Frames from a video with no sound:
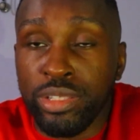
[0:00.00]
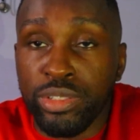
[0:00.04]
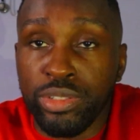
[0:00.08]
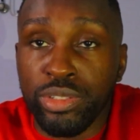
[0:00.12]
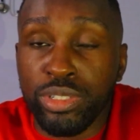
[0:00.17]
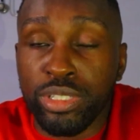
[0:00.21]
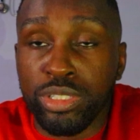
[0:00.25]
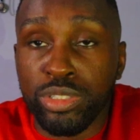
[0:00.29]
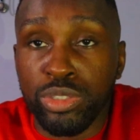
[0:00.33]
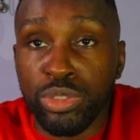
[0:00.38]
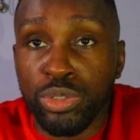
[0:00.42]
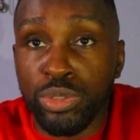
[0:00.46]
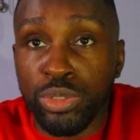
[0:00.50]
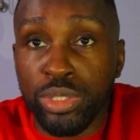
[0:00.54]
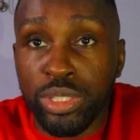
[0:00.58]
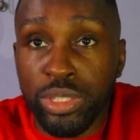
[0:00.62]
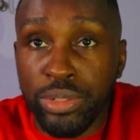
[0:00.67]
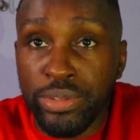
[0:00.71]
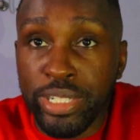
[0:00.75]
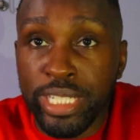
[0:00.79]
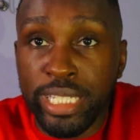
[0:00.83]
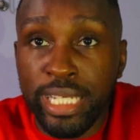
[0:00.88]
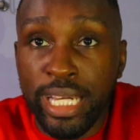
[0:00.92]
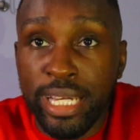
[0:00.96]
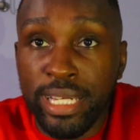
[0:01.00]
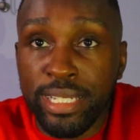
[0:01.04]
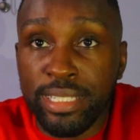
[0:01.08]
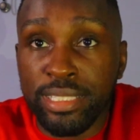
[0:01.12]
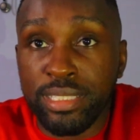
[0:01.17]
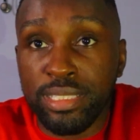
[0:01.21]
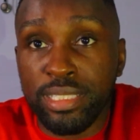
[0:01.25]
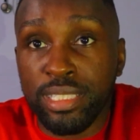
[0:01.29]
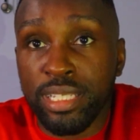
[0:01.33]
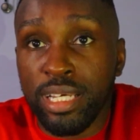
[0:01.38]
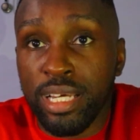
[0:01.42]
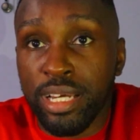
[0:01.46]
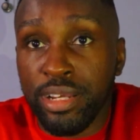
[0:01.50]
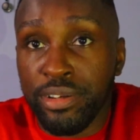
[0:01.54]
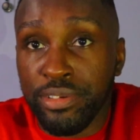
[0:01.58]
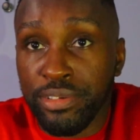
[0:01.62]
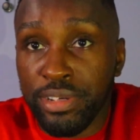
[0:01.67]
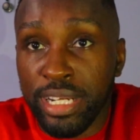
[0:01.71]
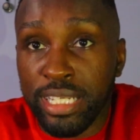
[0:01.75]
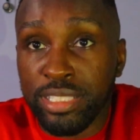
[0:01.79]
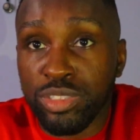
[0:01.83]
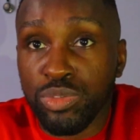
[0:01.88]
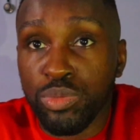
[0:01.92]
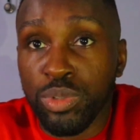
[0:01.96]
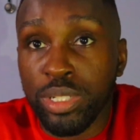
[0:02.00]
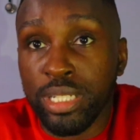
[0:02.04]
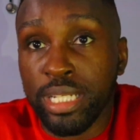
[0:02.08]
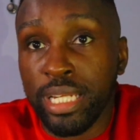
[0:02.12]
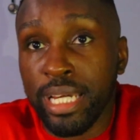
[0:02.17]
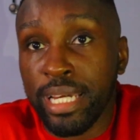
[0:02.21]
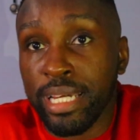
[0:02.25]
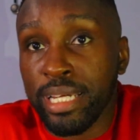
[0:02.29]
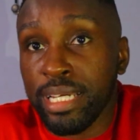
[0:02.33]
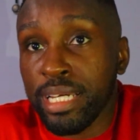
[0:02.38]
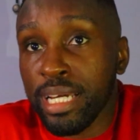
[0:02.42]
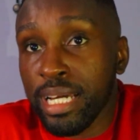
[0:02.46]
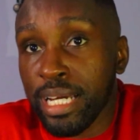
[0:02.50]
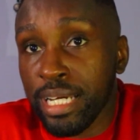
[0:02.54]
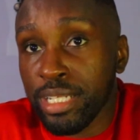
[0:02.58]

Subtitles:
You can do 3 days, rest 1 day,